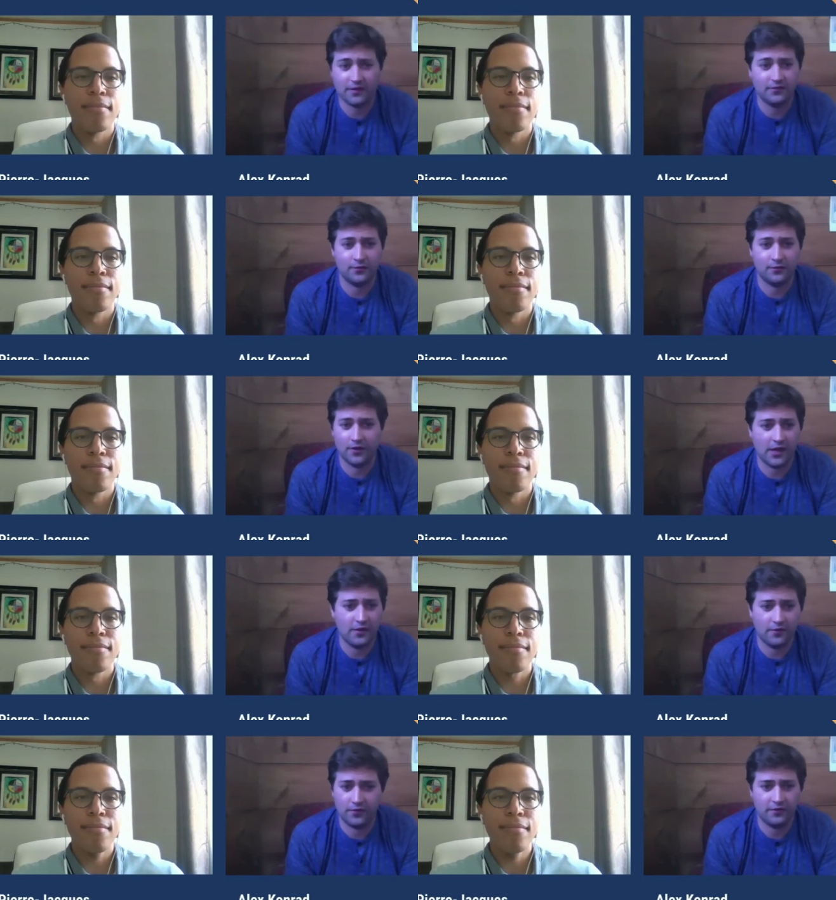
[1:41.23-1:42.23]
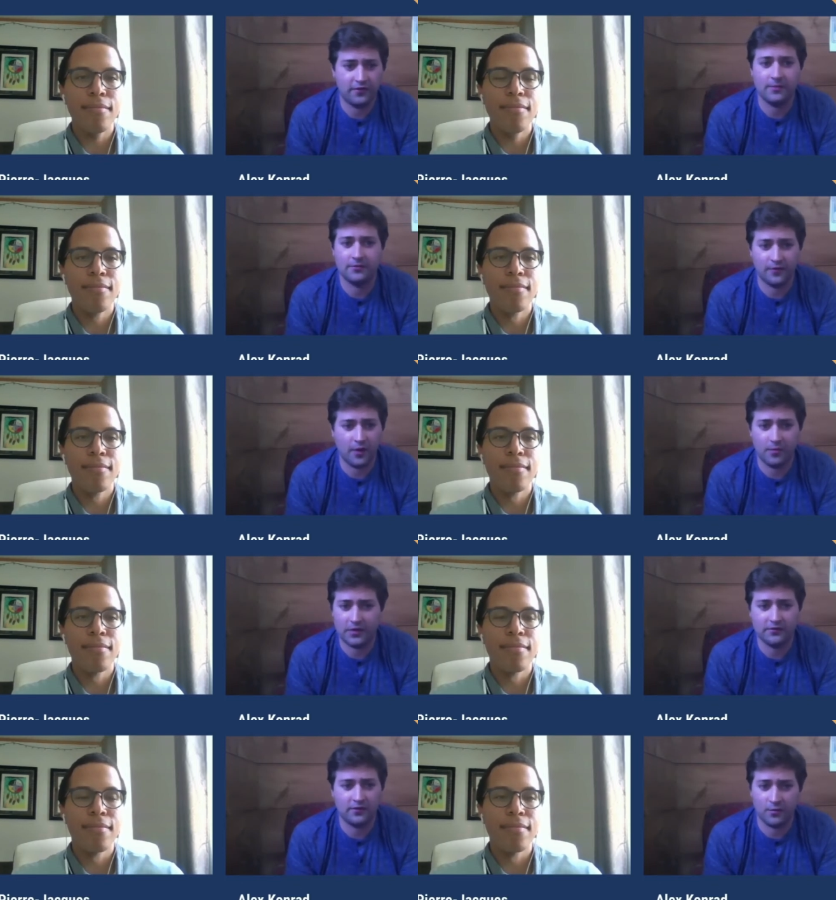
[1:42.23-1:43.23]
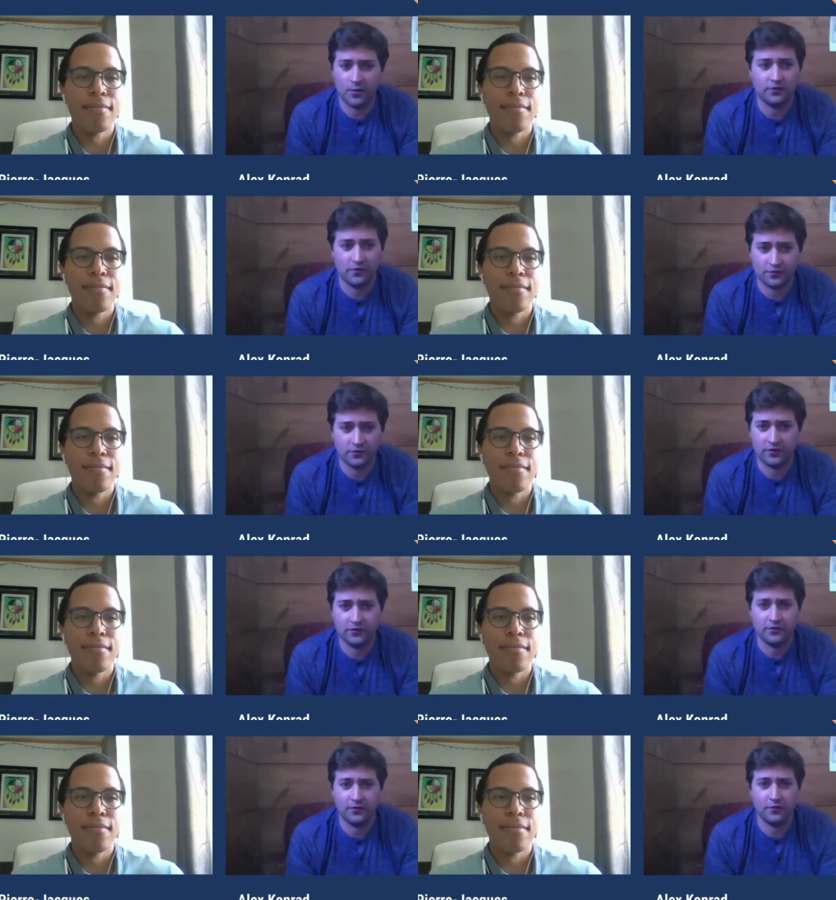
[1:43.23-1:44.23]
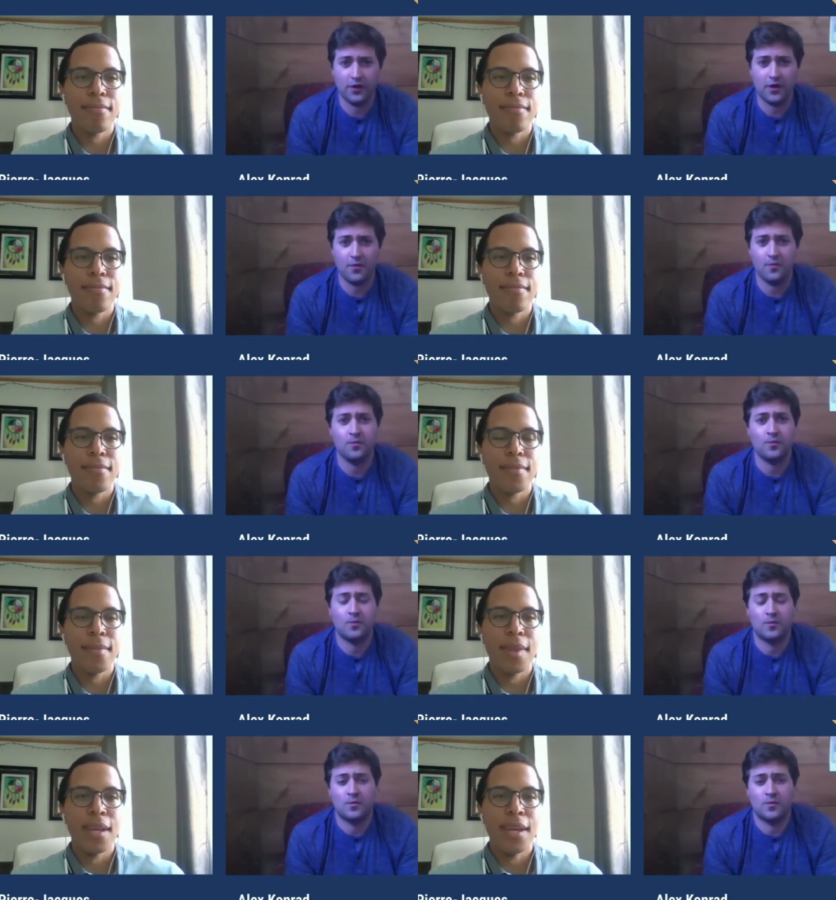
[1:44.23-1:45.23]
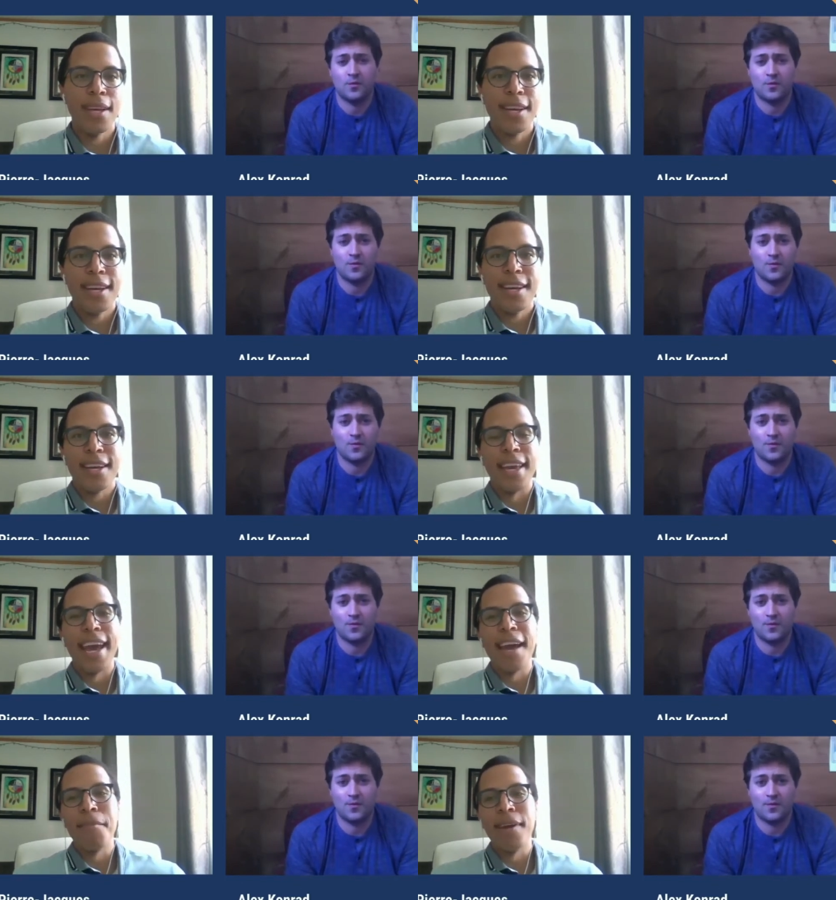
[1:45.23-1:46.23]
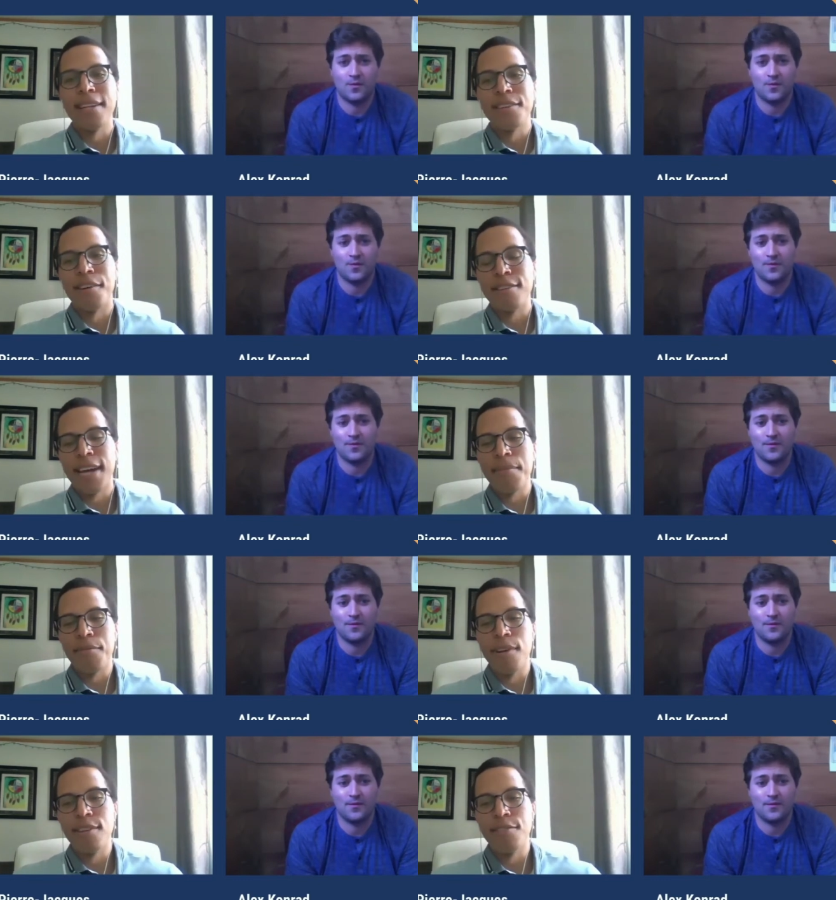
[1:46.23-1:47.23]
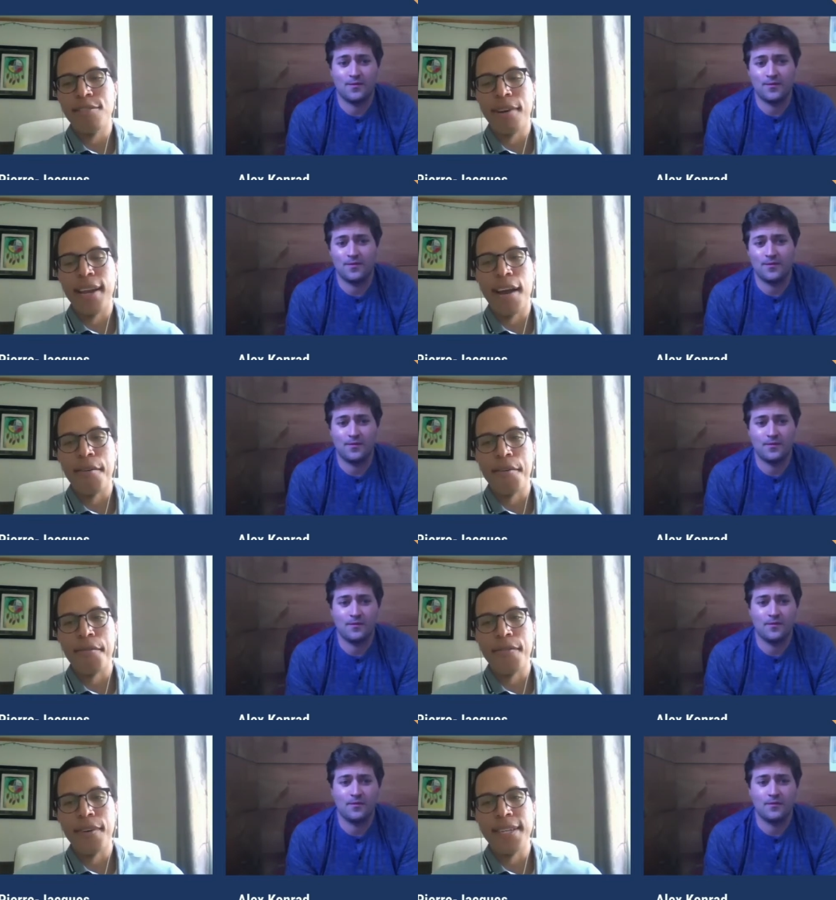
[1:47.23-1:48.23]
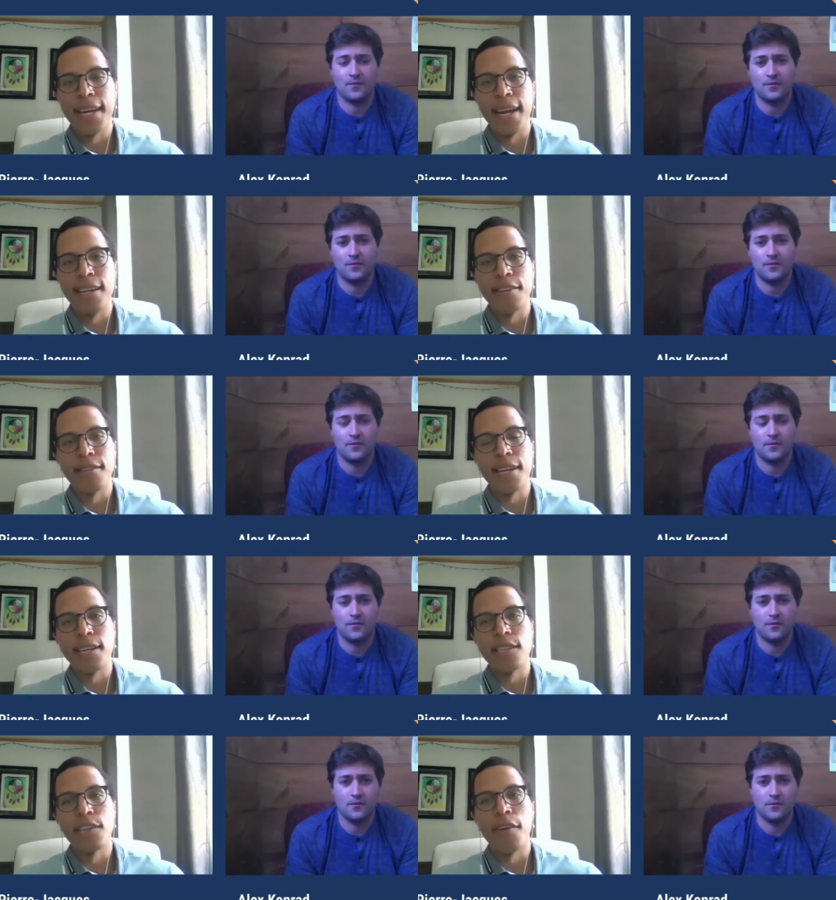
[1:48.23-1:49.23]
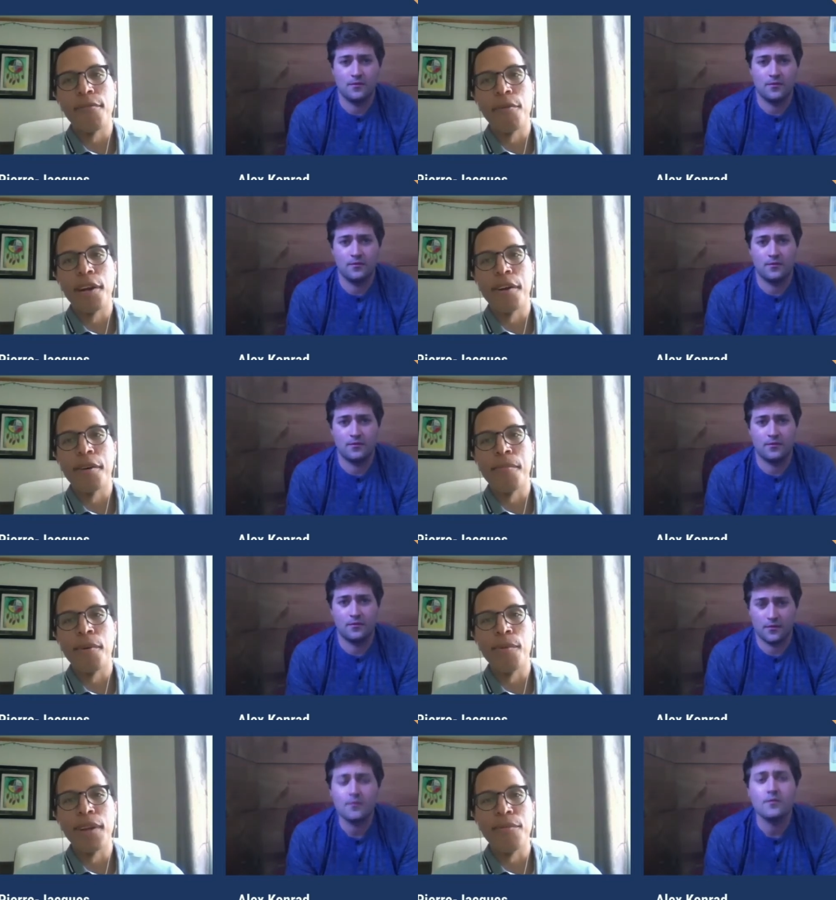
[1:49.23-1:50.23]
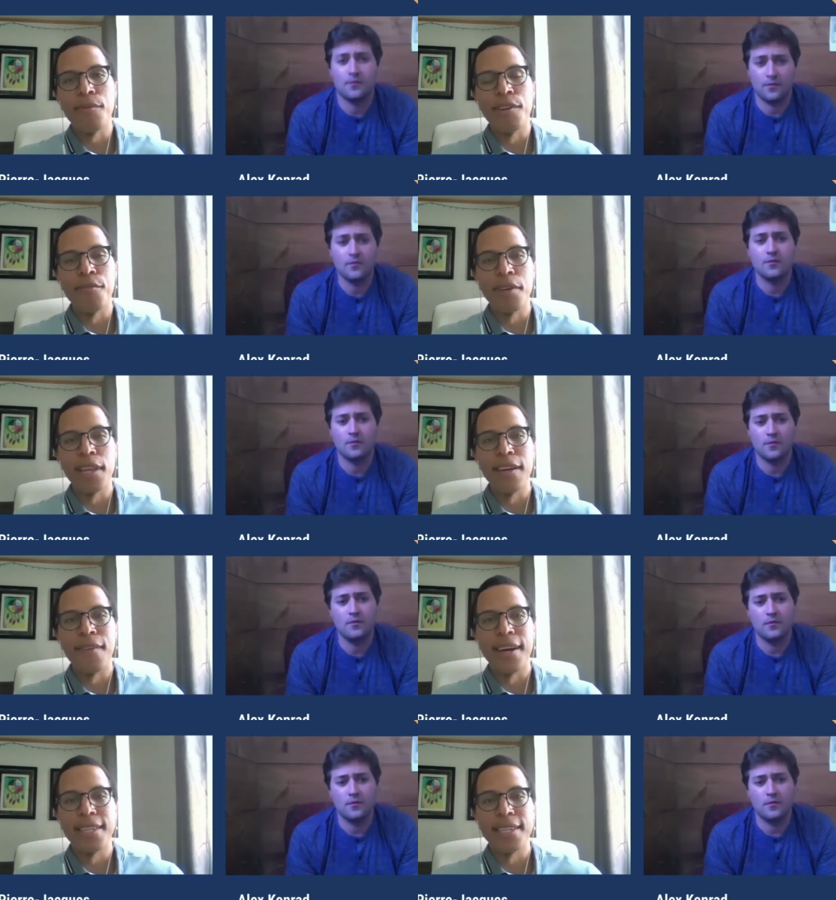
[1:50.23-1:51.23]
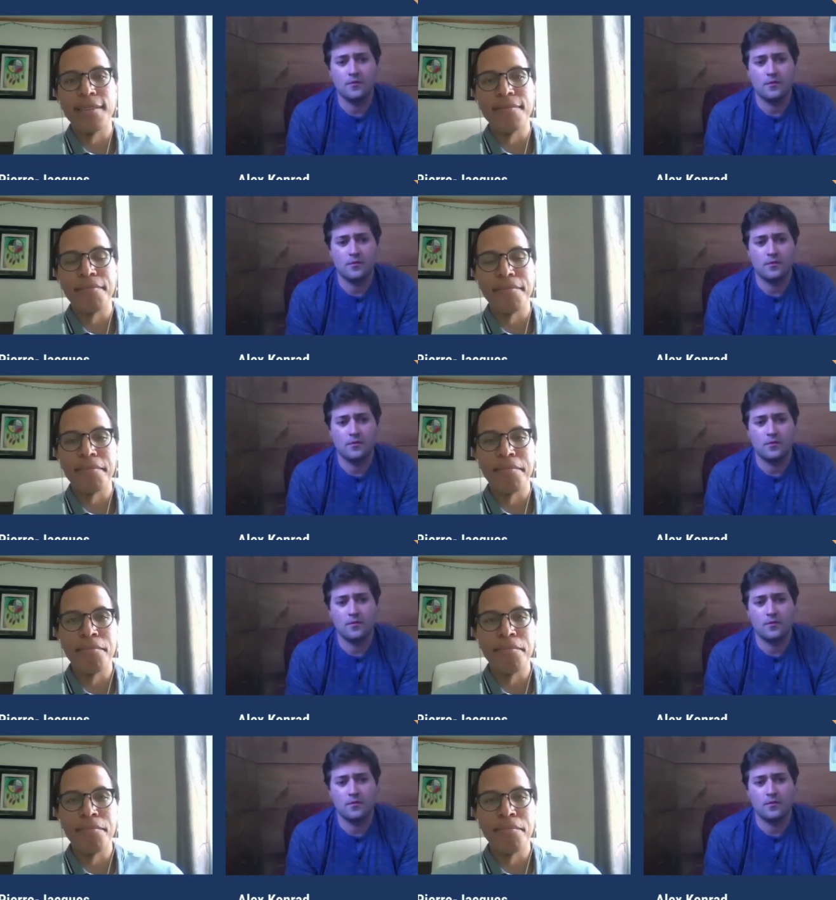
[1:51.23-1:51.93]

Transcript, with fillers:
Speaker 1: backed or kind of the types of companies that are most interesting to you right now?
Speaker 2: Yeah, I mean, so our top three industries right now are fintech, HR tech, and software, but we, we do really invest in